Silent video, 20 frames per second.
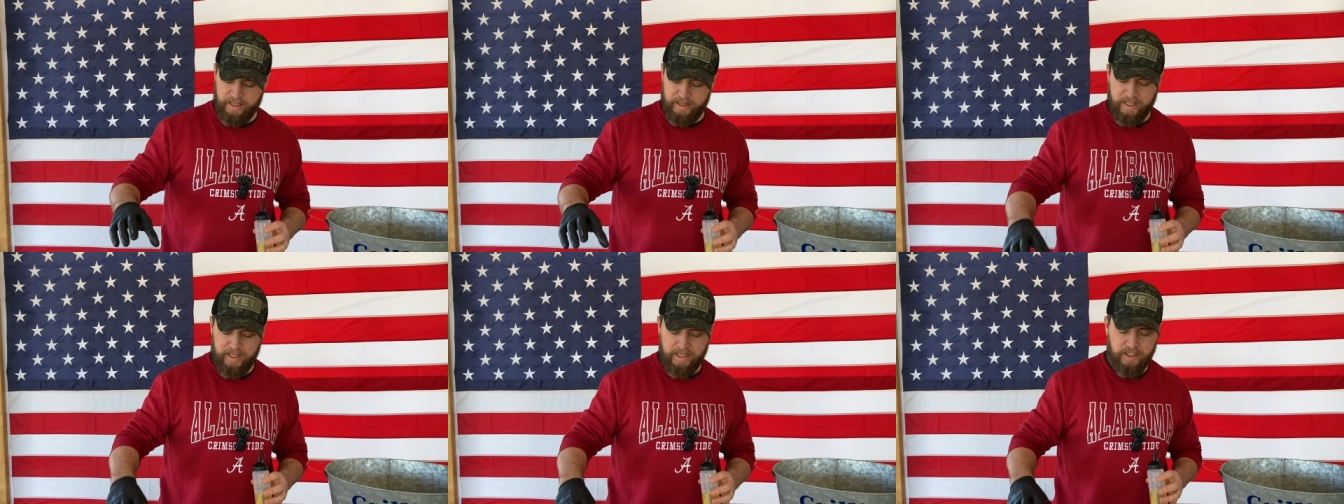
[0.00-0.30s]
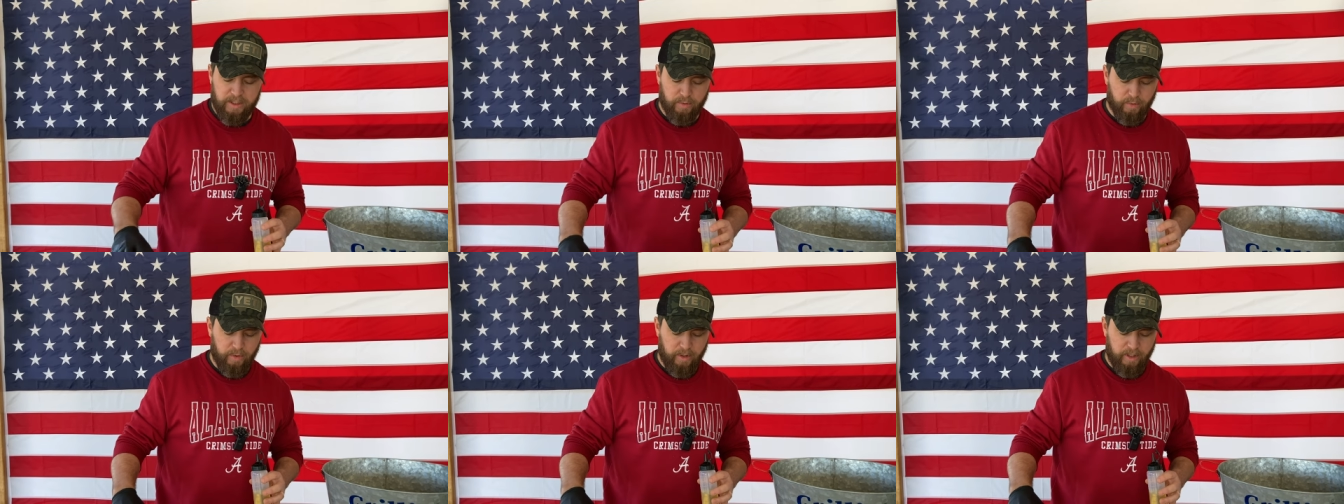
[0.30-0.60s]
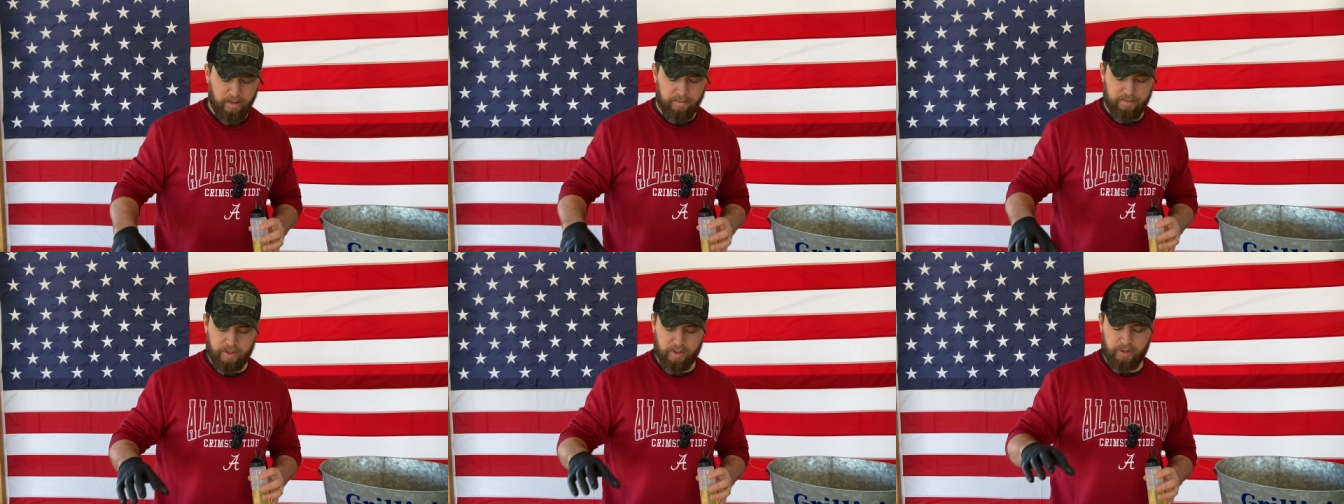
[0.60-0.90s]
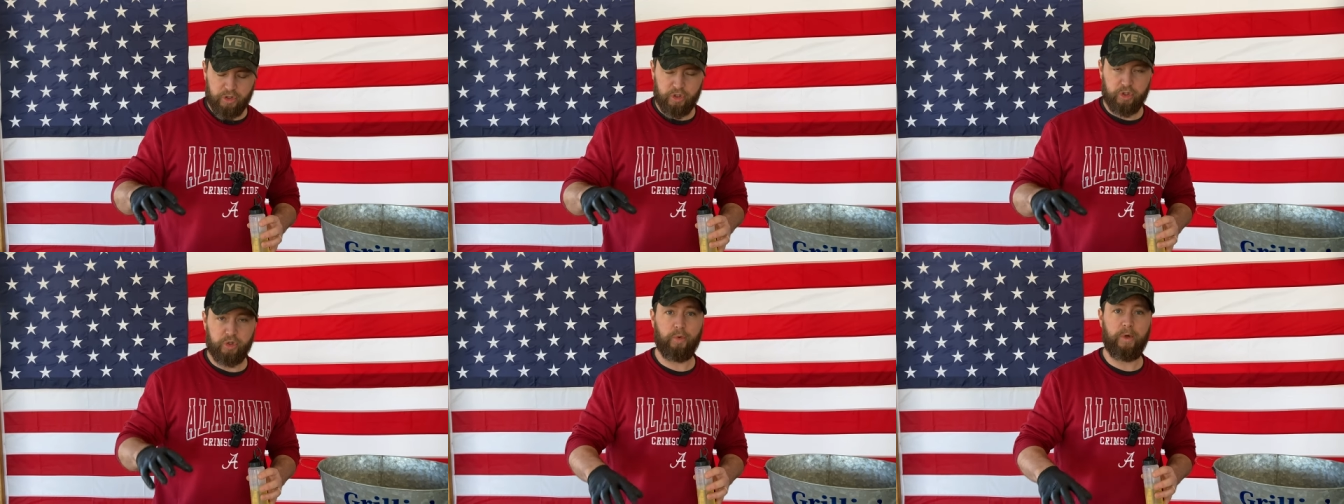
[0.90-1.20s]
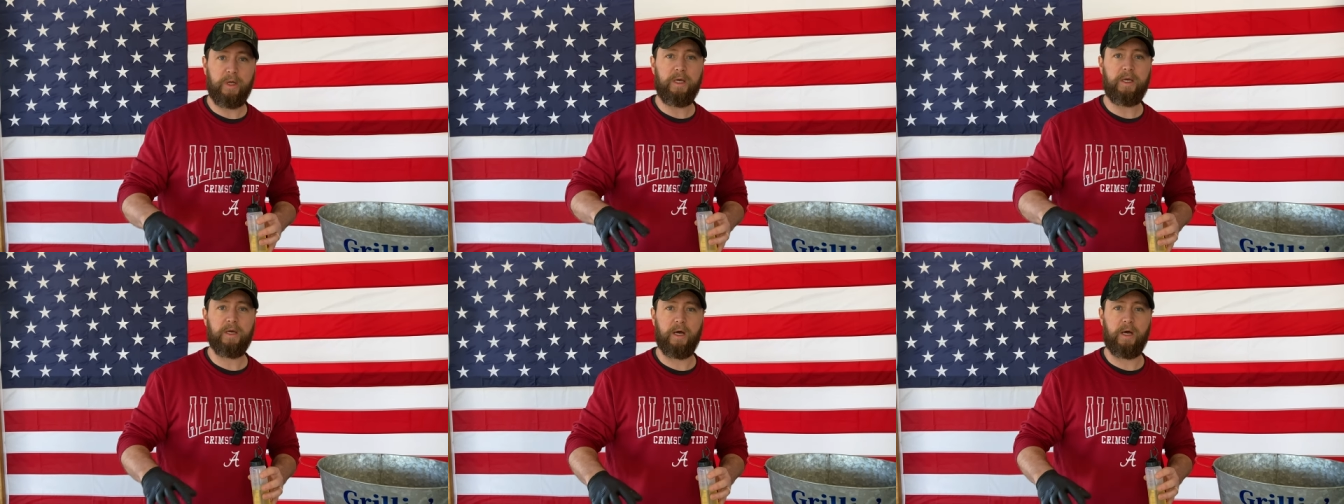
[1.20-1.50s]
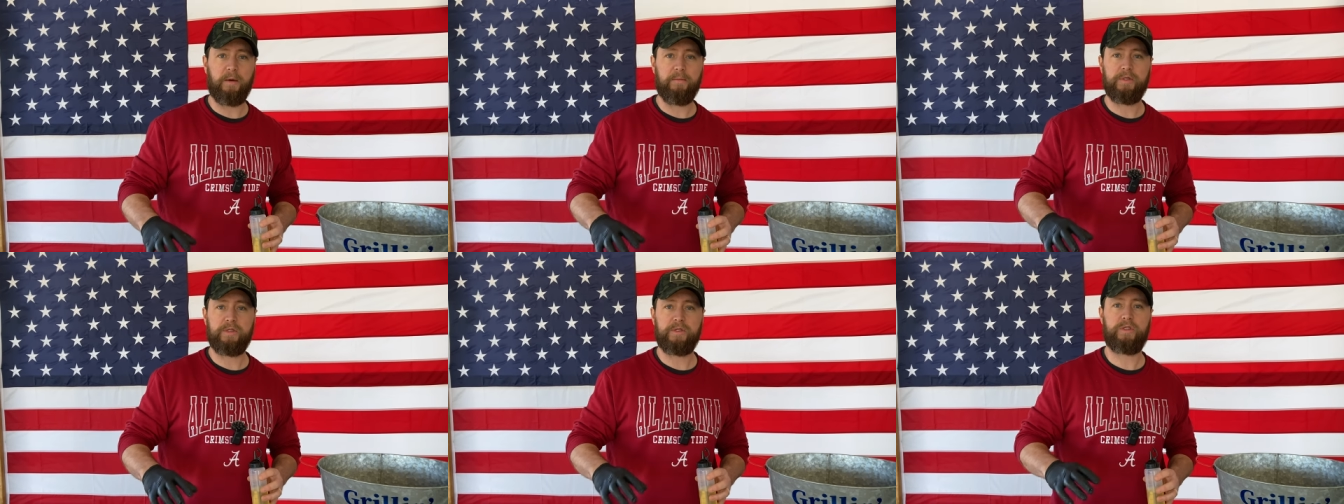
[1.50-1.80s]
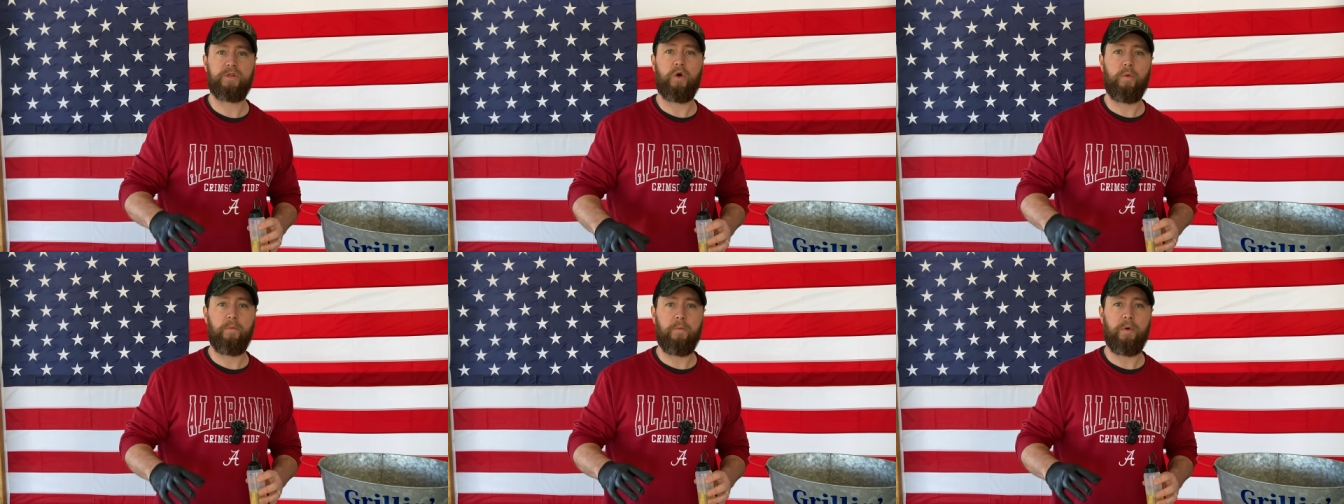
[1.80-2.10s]
these ribs shrink up
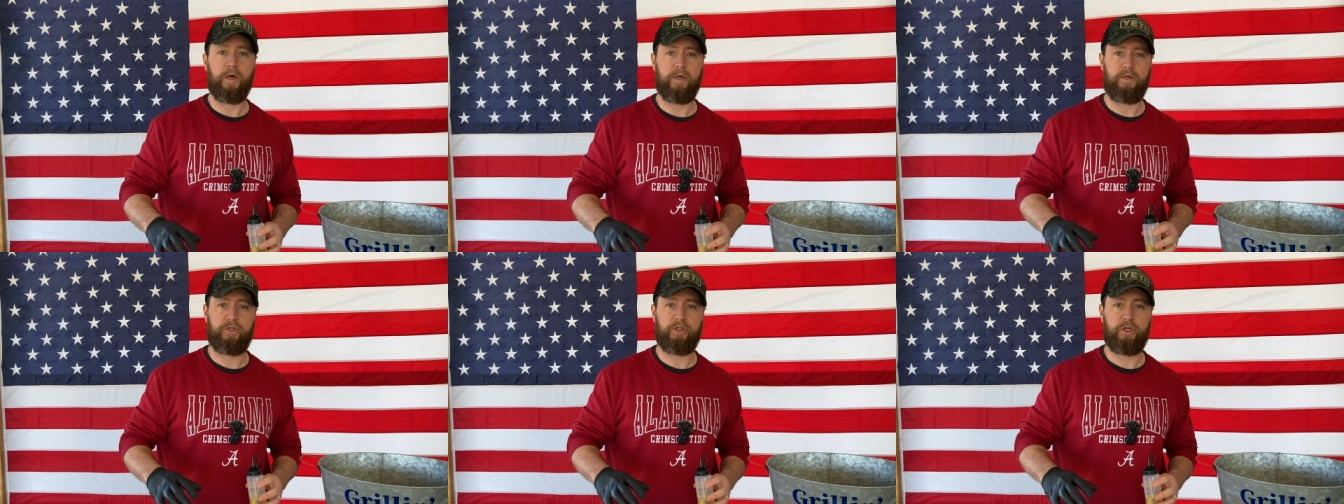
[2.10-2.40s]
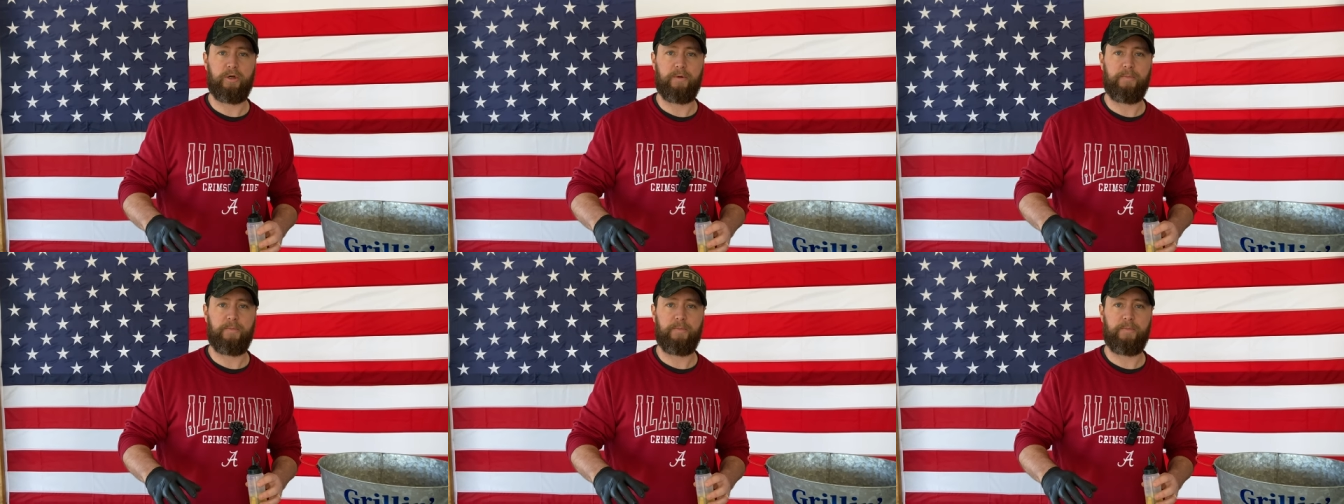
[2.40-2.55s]
so much